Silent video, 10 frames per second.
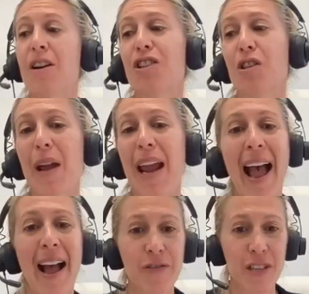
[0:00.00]
So we
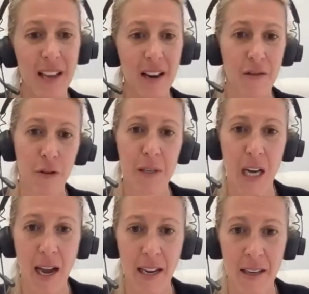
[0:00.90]
have to get it from
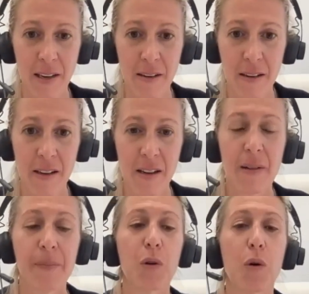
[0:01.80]
diet
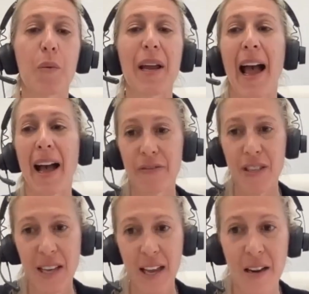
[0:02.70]
or we have
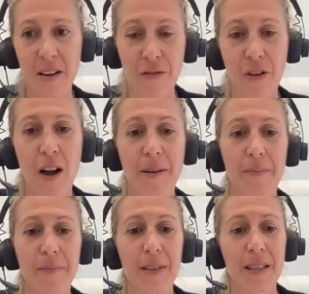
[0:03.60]
to get it from
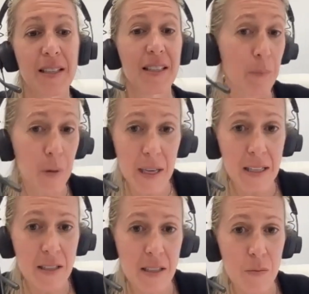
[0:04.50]

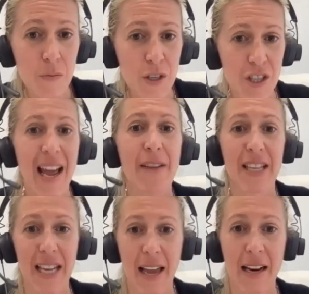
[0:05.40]
supplements. We just have to
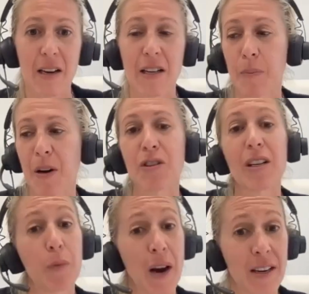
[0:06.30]
get it, and especially
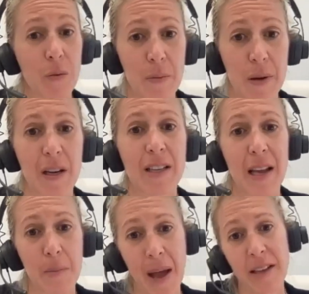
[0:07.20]
in pregnant women because
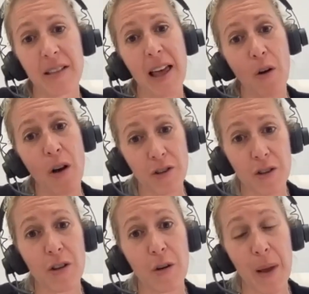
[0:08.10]
they pass that on
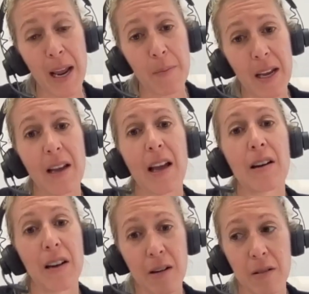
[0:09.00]
to their baby
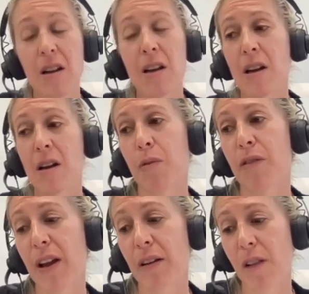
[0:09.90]
and can
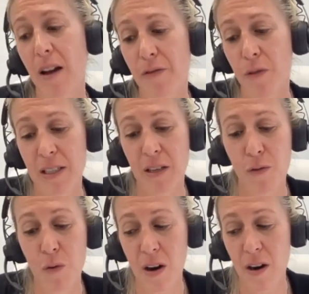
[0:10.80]
prevent a lot of risk
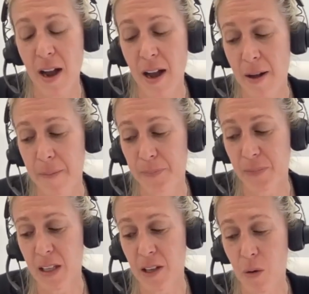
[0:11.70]
for um,
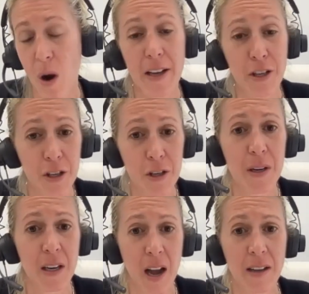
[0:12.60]
you know IQ
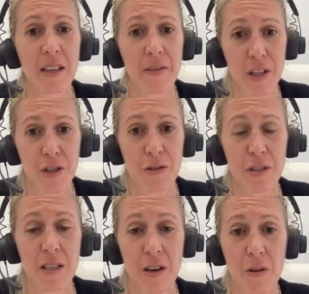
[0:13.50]
and cognitive
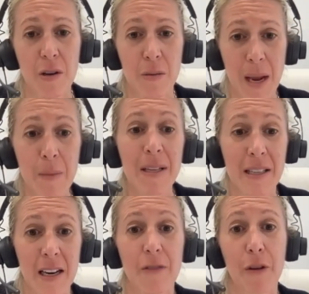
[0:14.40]
issues. You know because babies
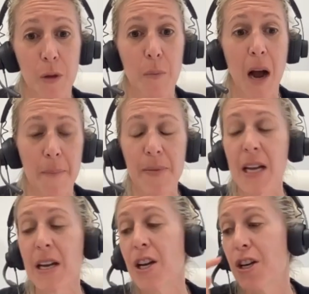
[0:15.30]
need it from their mom,
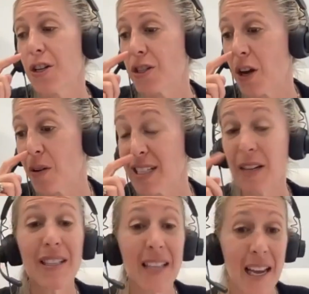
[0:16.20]
so it's
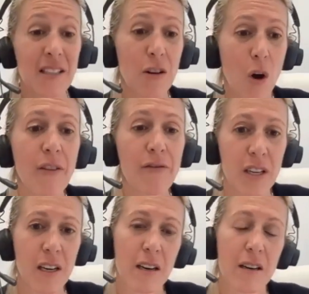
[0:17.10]
even tested
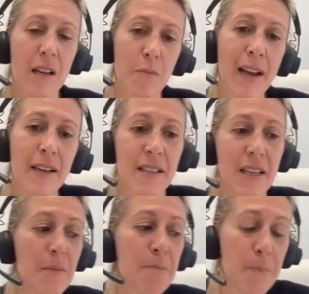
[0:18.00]
often in in pregnancy.